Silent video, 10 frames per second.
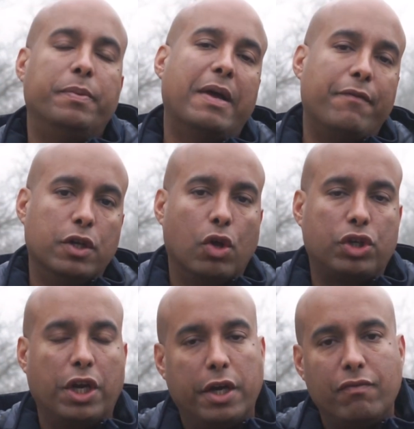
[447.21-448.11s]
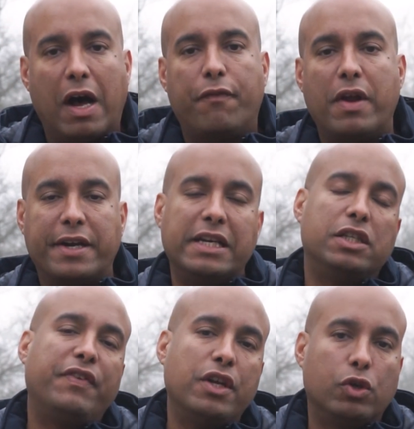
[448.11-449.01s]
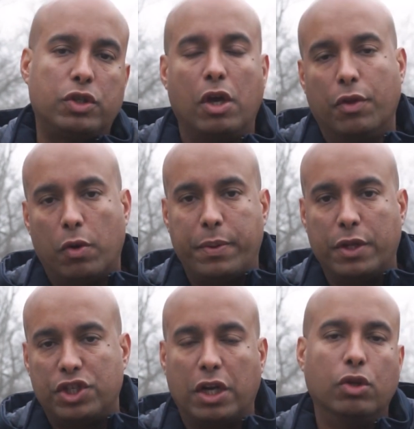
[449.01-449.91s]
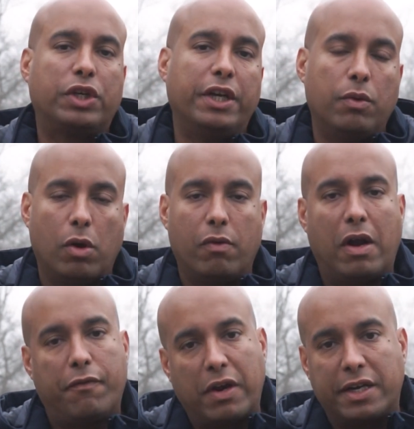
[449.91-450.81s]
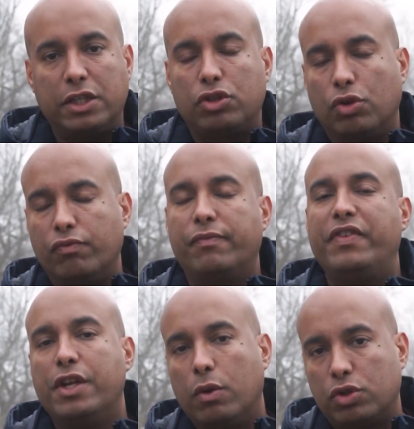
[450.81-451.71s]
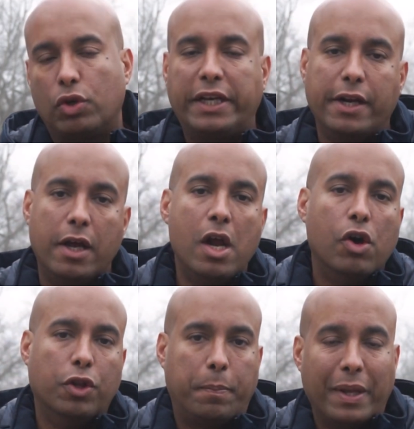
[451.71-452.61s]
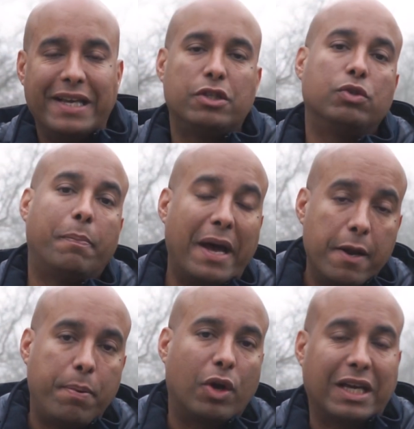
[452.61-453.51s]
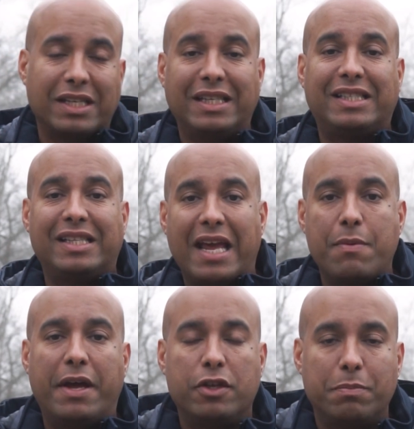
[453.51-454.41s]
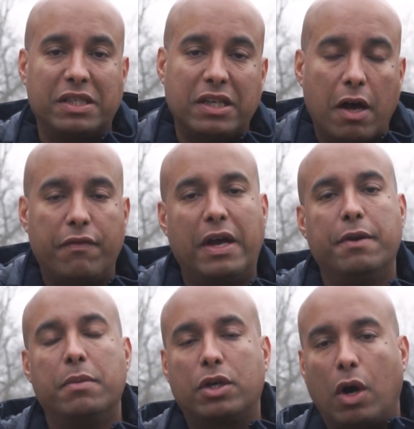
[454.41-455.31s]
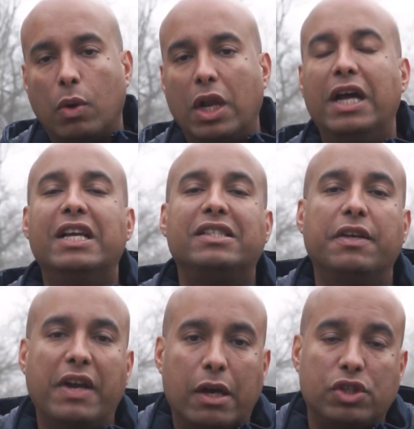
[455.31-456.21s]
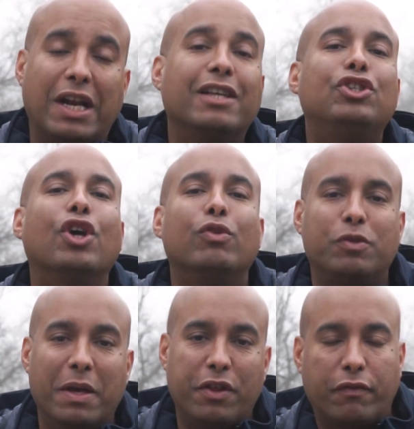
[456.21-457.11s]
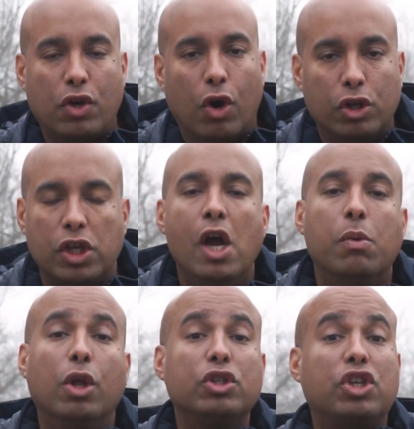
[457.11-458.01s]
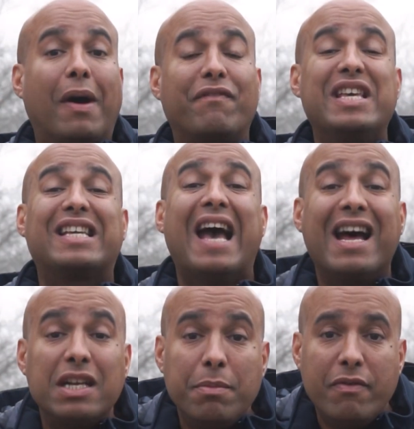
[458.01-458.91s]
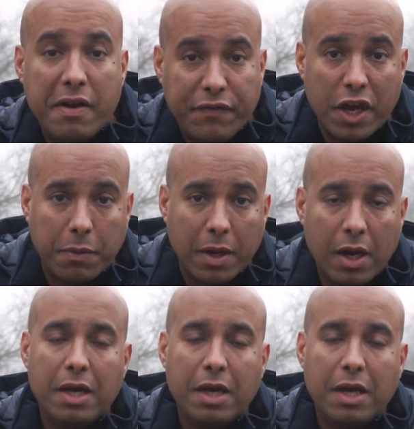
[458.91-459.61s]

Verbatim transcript: We're having a look at Ralph Ragnick. There's videos up on the channel looking at what Ralph Ragnick's done, videos looking at other players. There was a Paddock podcast yesterday where there's myself, Adam McCullough, Stephen Allison and Joe Smith, of course. We'll also have the Academy review.